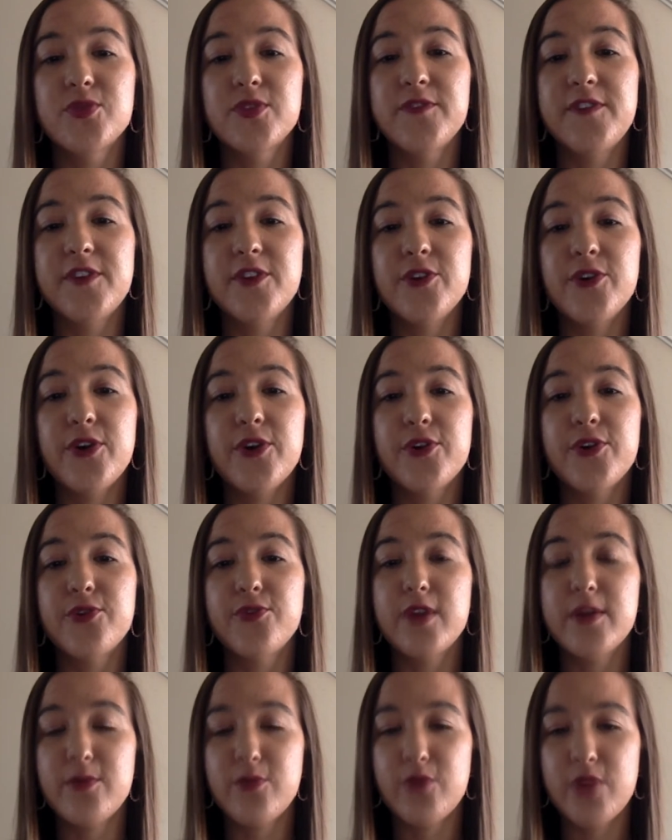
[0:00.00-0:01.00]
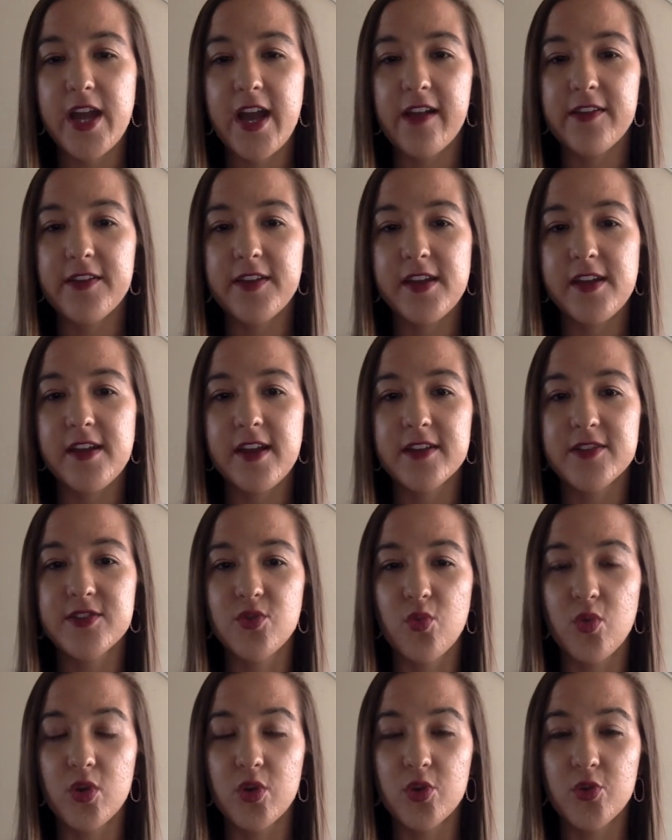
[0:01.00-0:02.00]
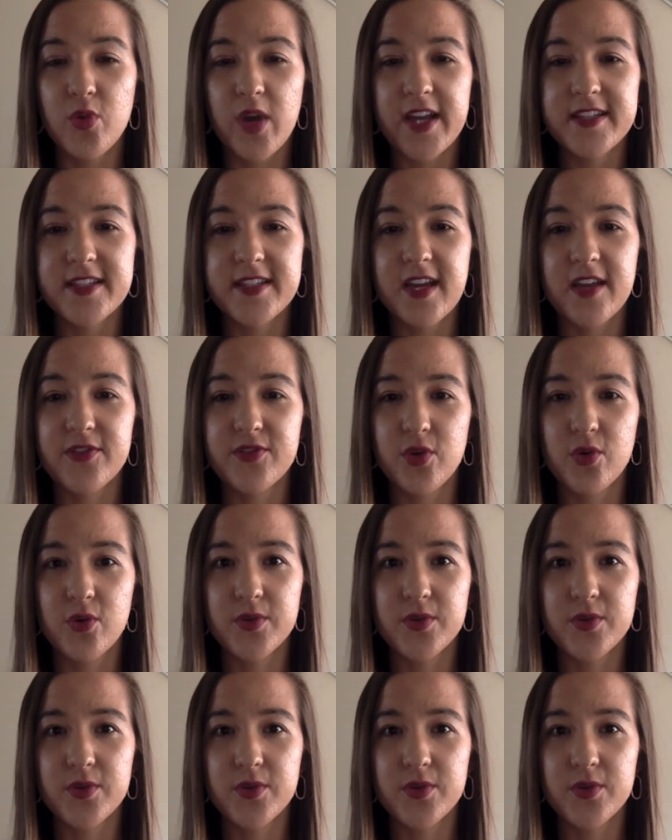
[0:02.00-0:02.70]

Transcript: reveal a grim reality as the worldwide death